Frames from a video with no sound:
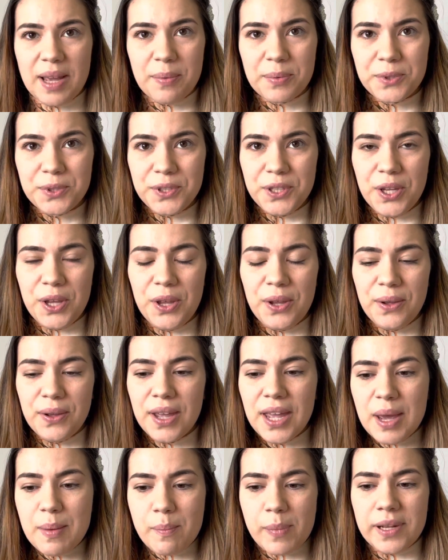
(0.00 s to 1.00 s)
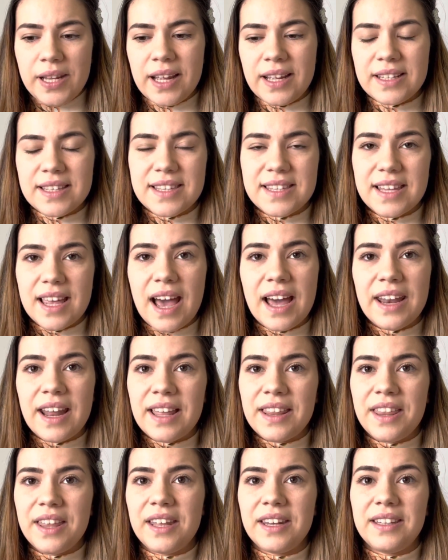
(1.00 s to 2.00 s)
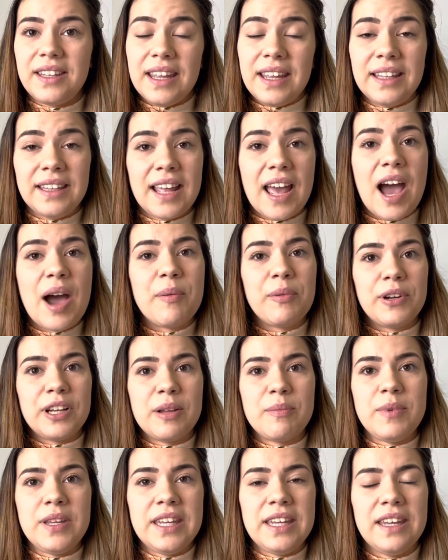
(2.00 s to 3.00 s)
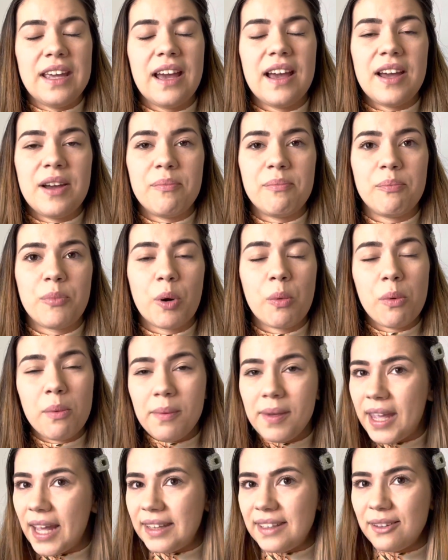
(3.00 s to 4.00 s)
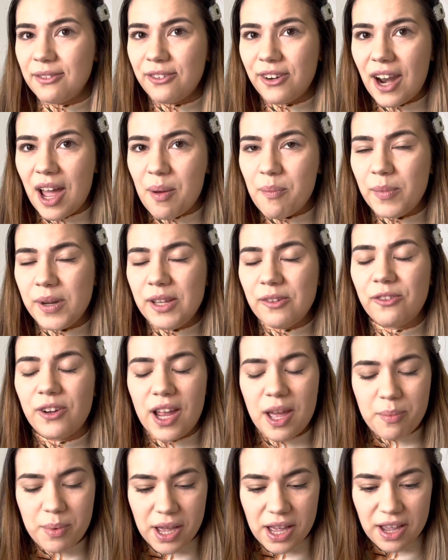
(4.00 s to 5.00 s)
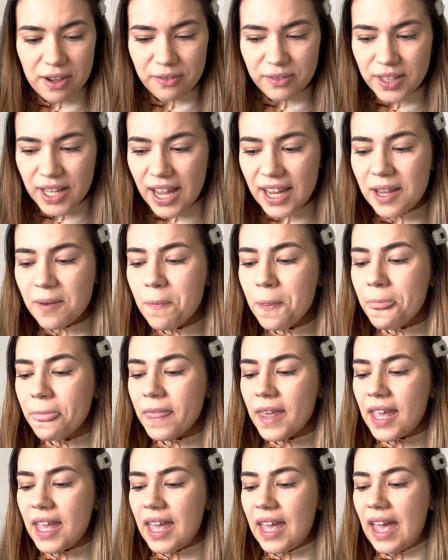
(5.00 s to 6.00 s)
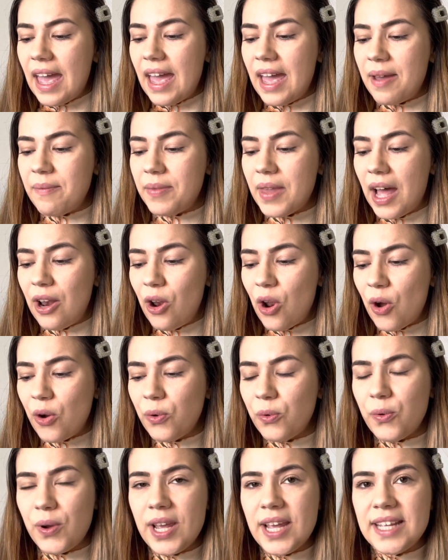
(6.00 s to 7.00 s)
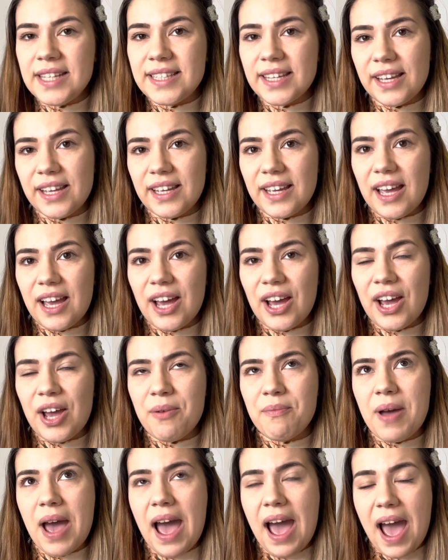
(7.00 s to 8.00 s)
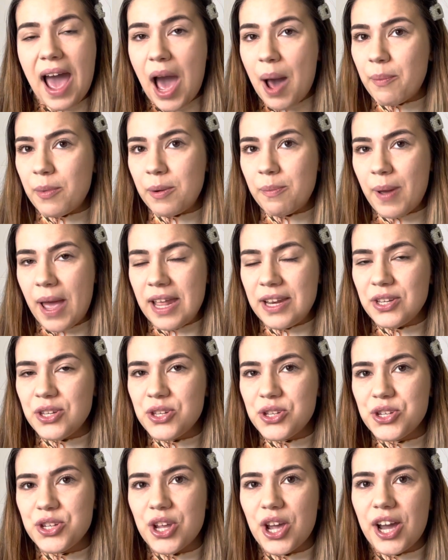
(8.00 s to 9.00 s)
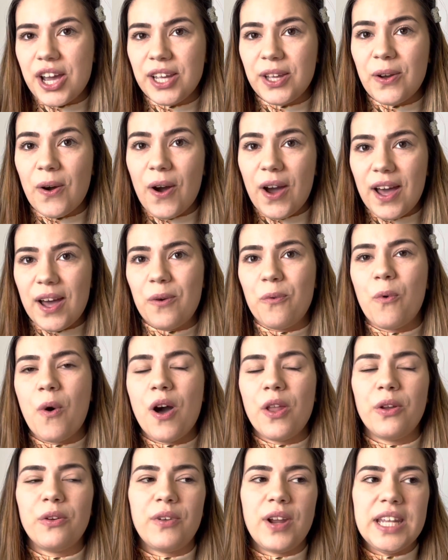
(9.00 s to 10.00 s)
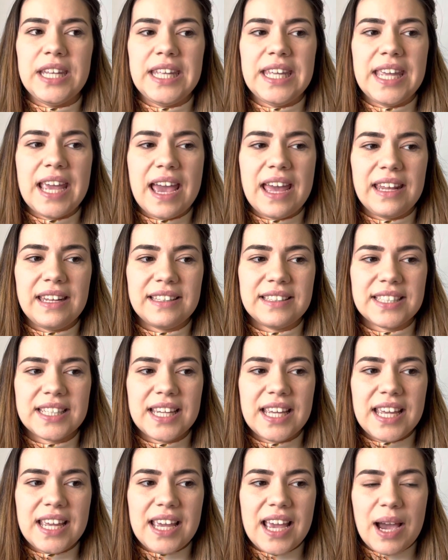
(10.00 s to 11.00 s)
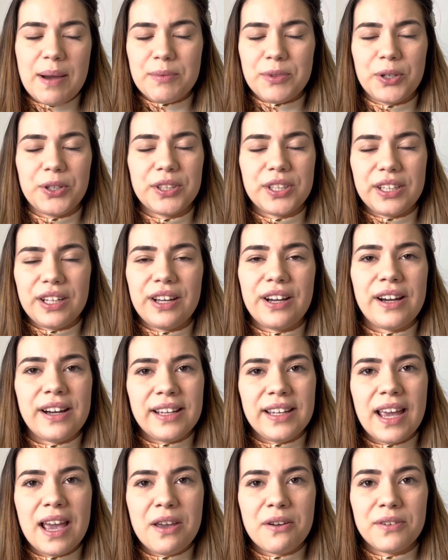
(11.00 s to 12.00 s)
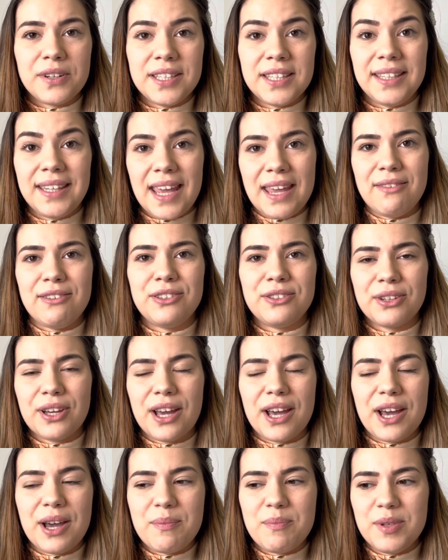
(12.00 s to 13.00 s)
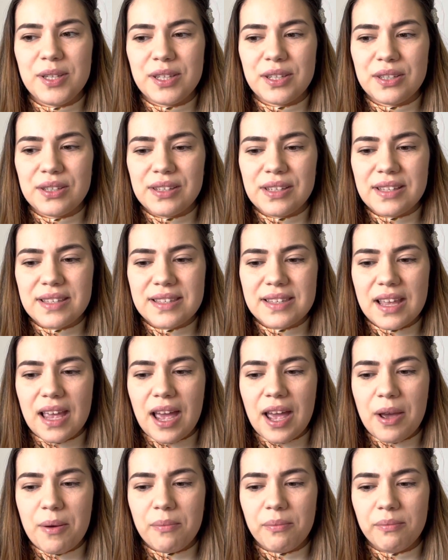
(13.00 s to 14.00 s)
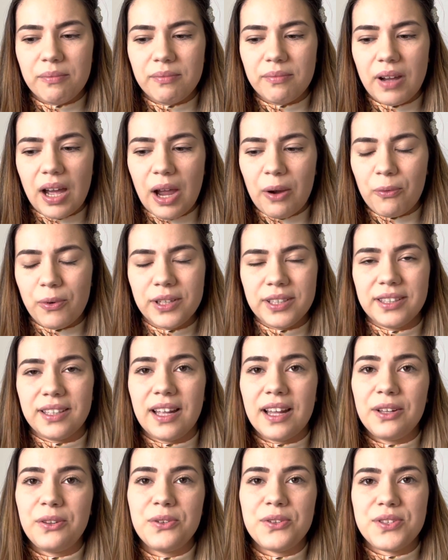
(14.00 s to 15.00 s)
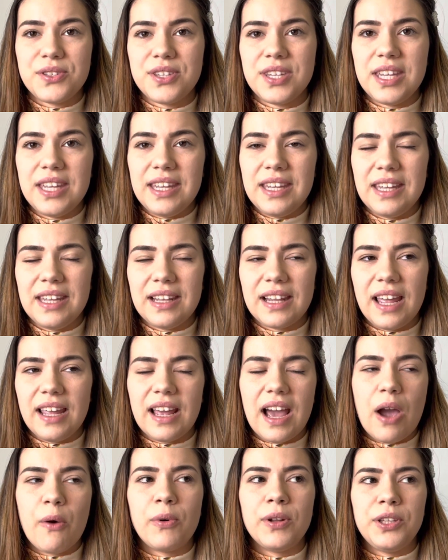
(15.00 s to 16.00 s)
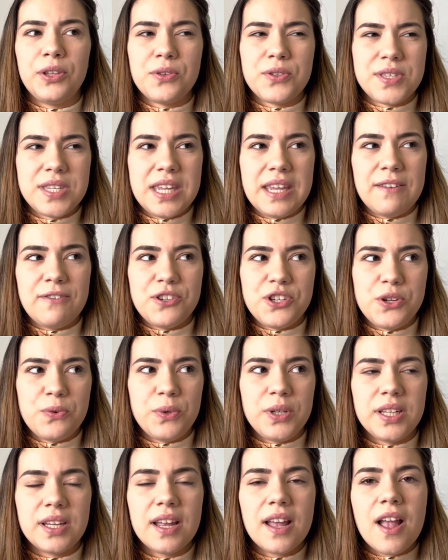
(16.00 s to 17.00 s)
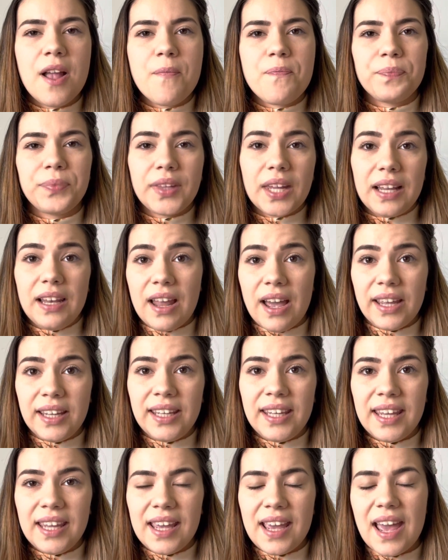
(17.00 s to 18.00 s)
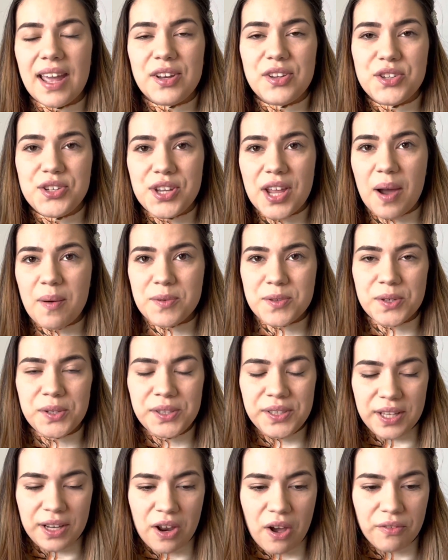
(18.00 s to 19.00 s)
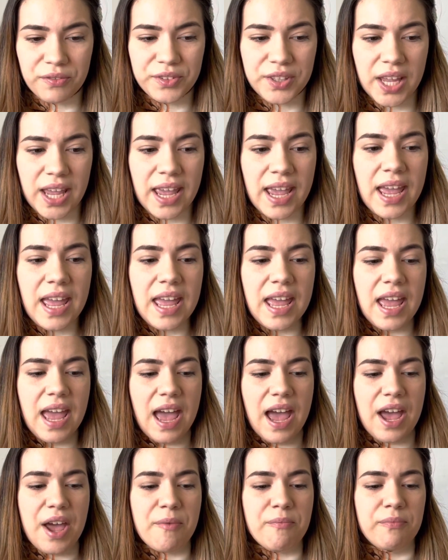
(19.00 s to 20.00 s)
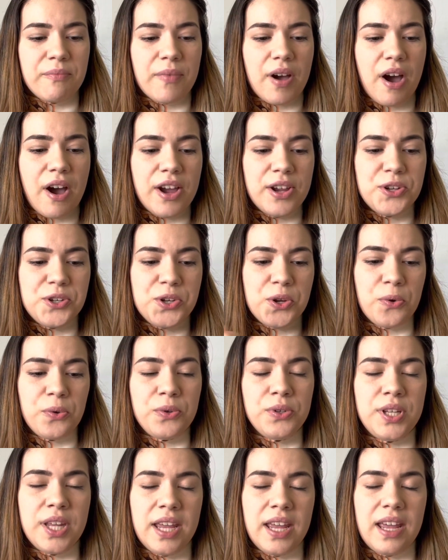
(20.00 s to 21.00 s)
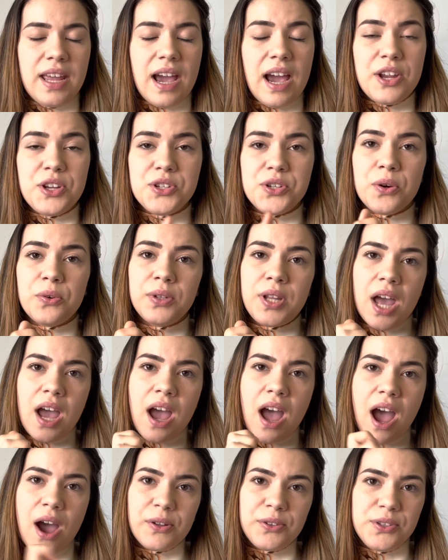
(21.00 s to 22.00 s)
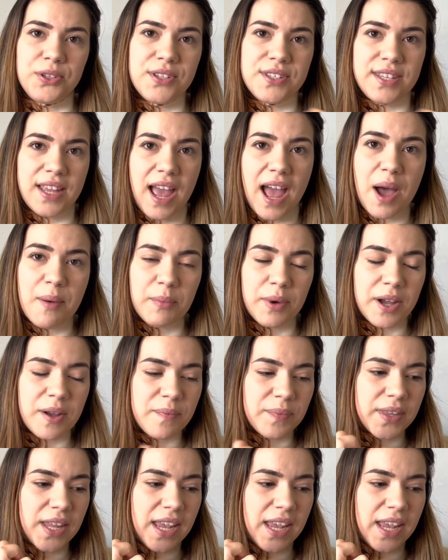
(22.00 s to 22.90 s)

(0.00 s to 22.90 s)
up to you. But that's another thing that I'm going to be probably getting for Amberly for her birthday, along with a hammer bench. I got her one already, and I'm not gonna lie, I already gave it to her because I wanted her to see, like, I wanted to see if she would like it, and she absolutely loved it. I showed her how to use the hammer,